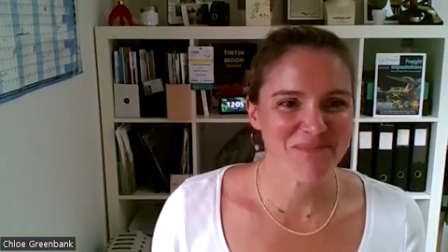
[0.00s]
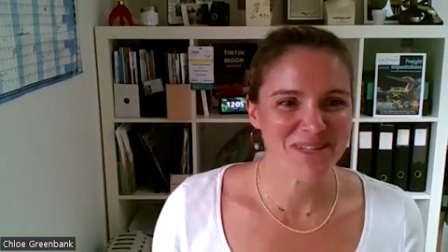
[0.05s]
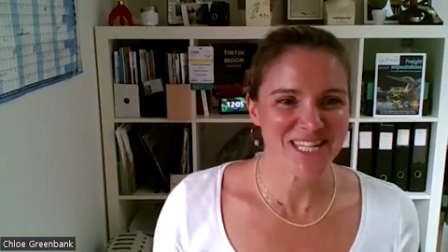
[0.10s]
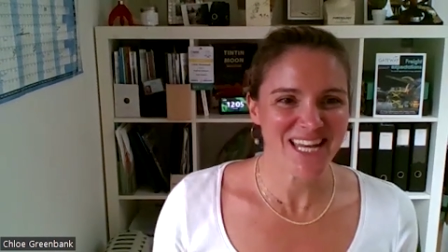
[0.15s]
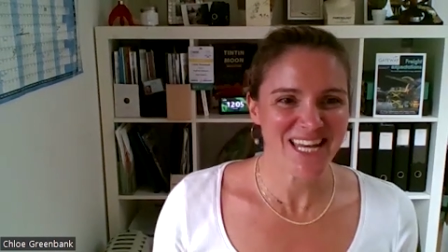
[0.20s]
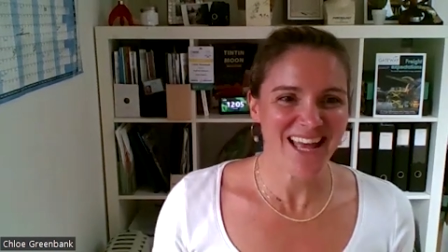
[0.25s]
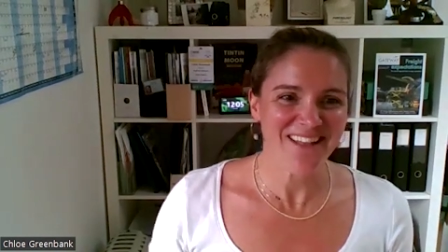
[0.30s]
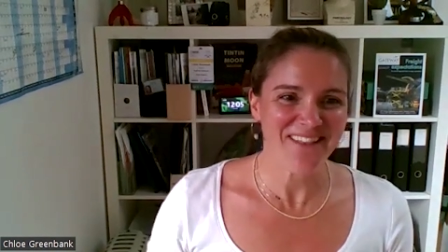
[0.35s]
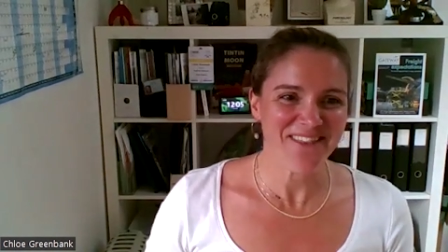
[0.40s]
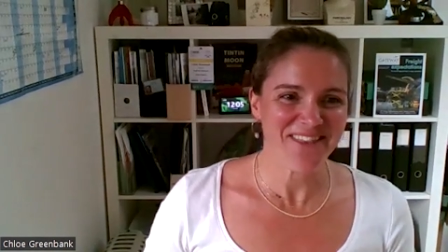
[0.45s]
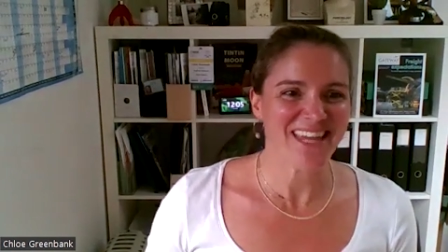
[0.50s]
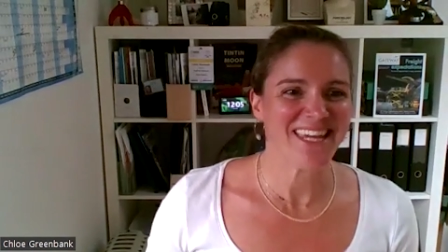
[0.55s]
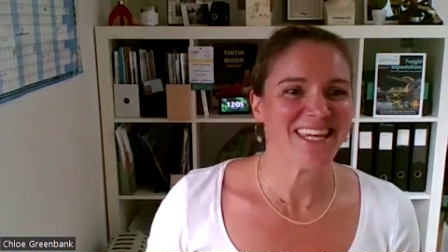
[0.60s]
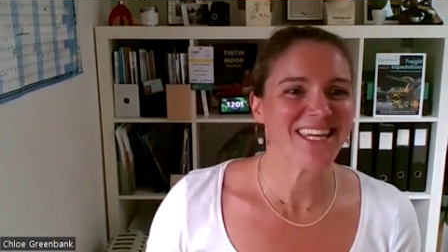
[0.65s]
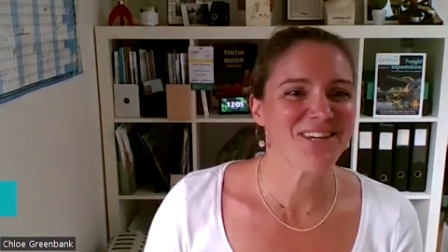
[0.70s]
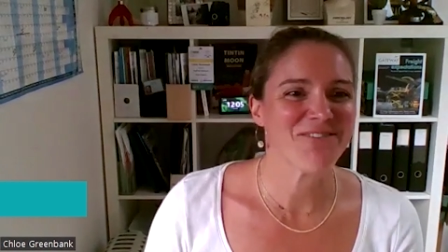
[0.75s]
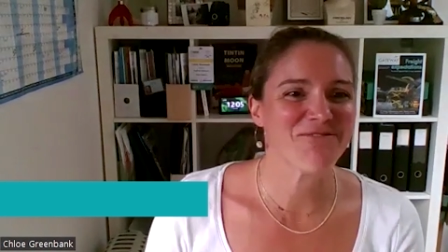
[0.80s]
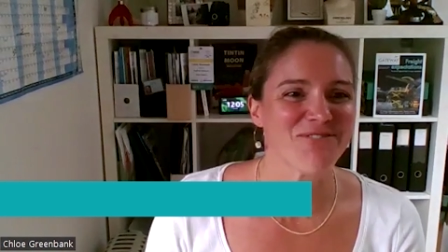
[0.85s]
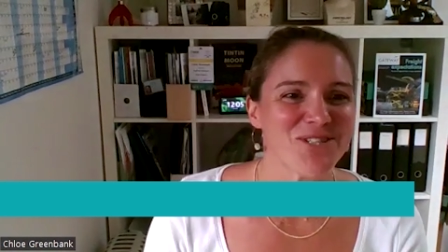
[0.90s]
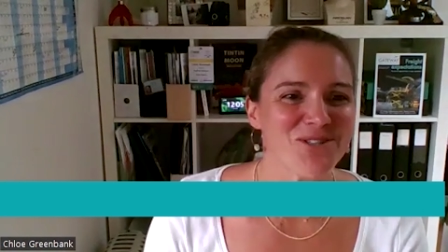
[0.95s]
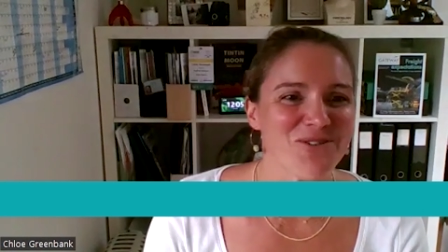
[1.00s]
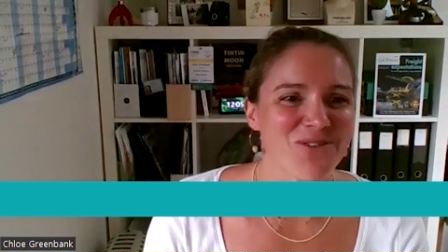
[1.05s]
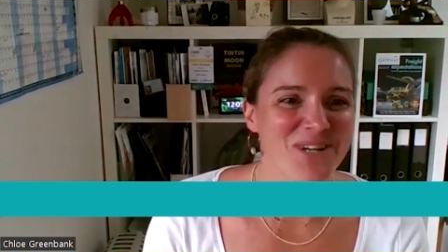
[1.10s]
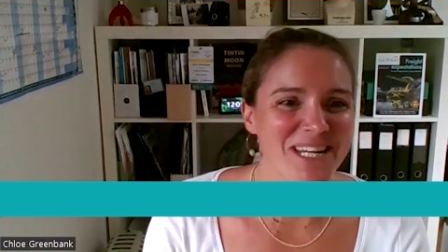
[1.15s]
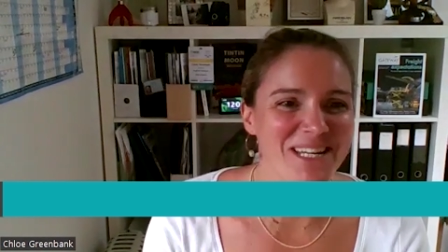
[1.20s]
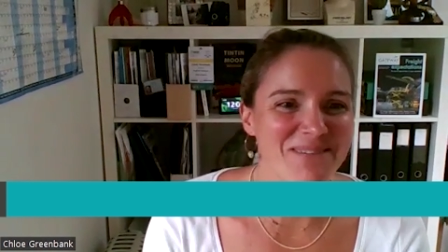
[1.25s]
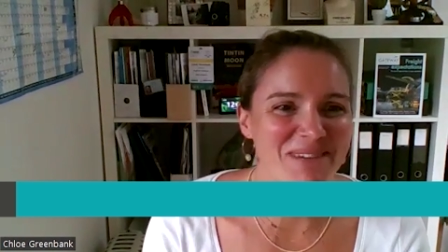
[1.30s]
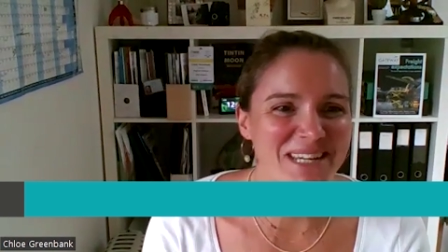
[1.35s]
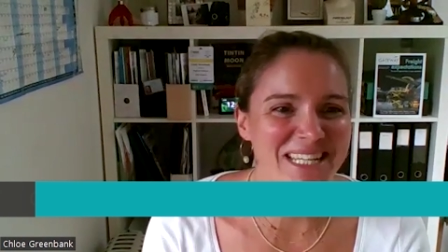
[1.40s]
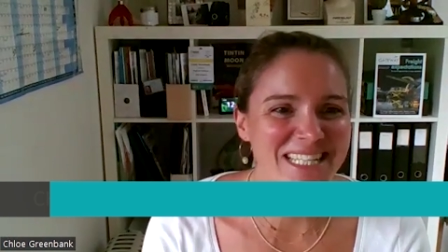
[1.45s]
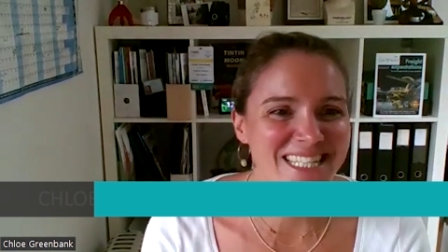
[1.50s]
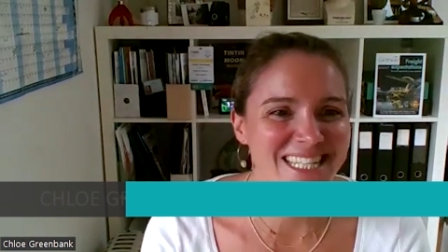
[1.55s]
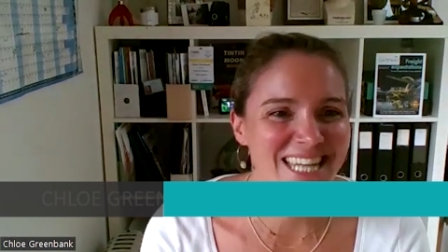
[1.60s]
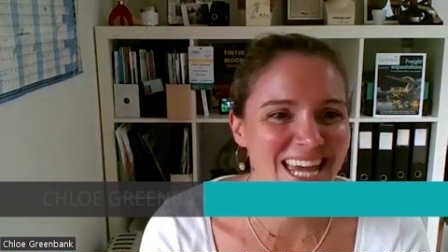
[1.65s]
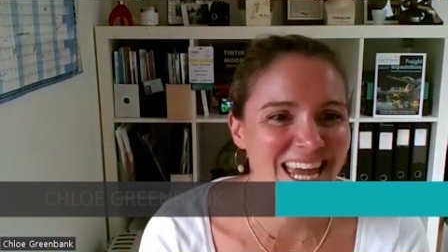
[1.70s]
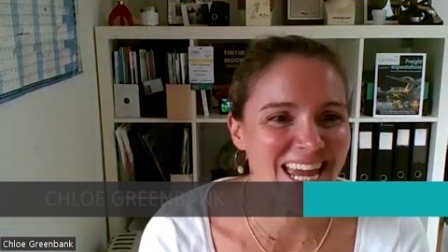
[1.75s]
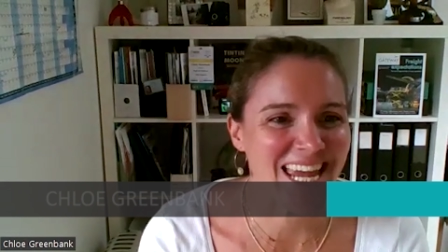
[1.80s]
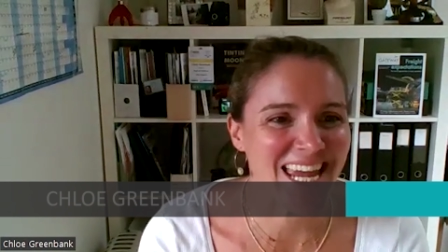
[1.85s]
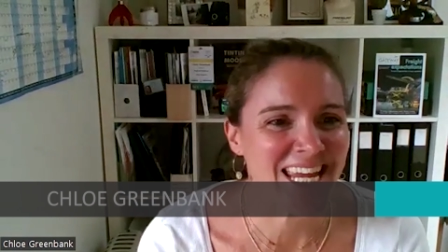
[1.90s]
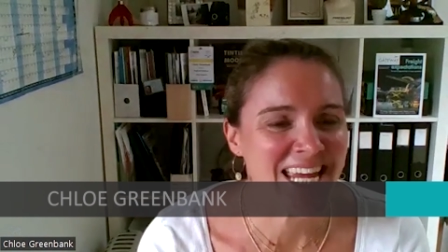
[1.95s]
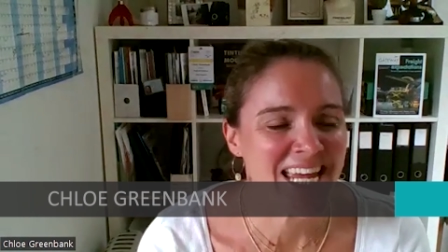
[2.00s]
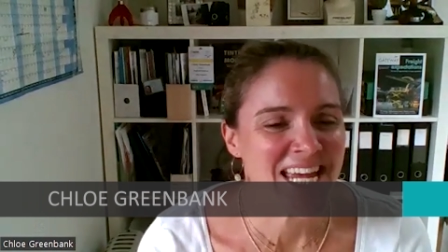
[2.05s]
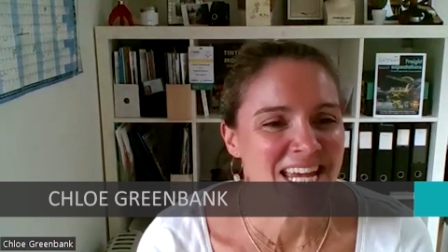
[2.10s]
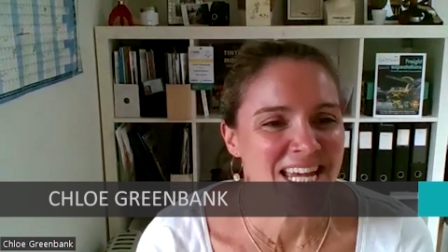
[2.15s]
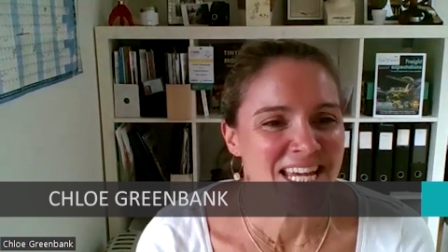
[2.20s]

Michel, thank you for joining me today.